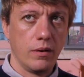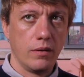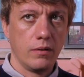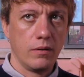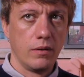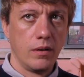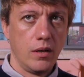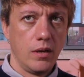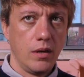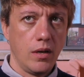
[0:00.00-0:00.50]

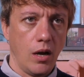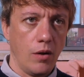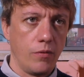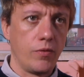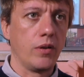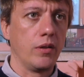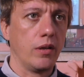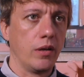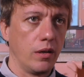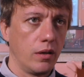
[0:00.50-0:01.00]
And I
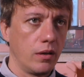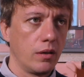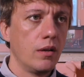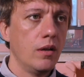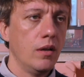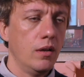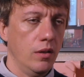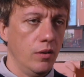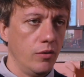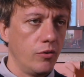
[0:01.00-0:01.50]
felt like
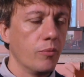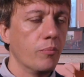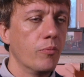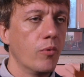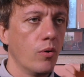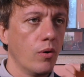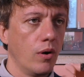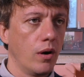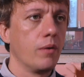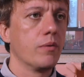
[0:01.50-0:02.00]
the
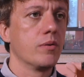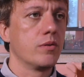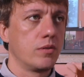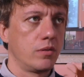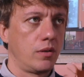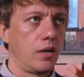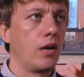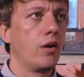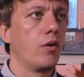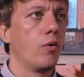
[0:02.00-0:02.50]
more I
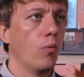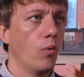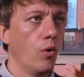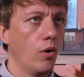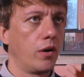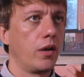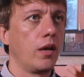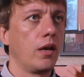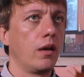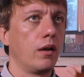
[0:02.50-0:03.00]
was kind of
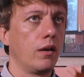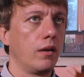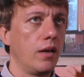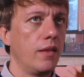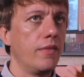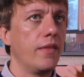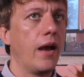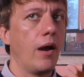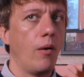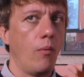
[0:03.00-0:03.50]
working
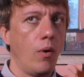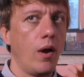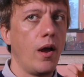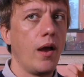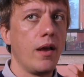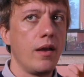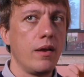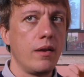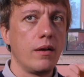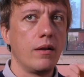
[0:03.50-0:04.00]
in that
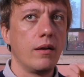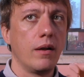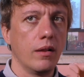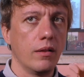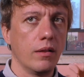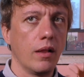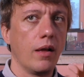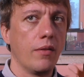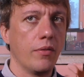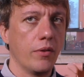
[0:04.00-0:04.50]
way, a
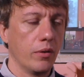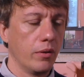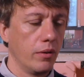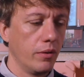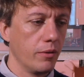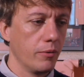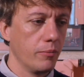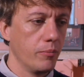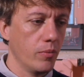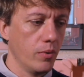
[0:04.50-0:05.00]
lot,
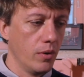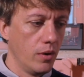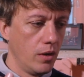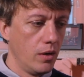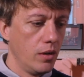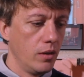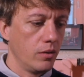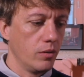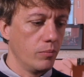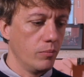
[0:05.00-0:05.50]

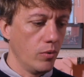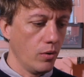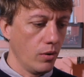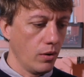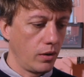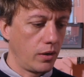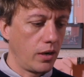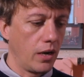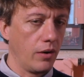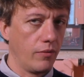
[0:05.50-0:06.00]
the
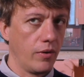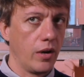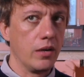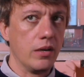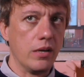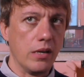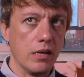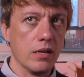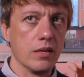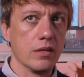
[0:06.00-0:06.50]
more kind of
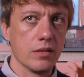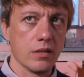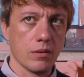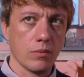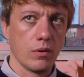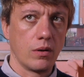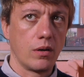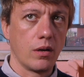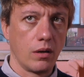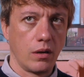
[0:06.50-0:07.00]
ideas that
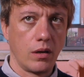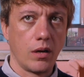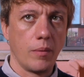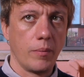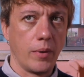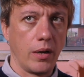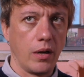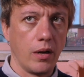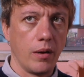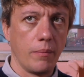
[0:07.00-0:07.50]
were kind of
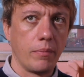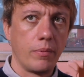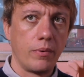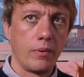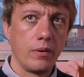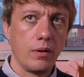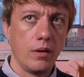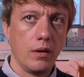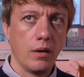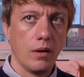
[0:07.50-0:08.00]
coming up,
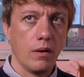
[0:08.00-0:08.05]
you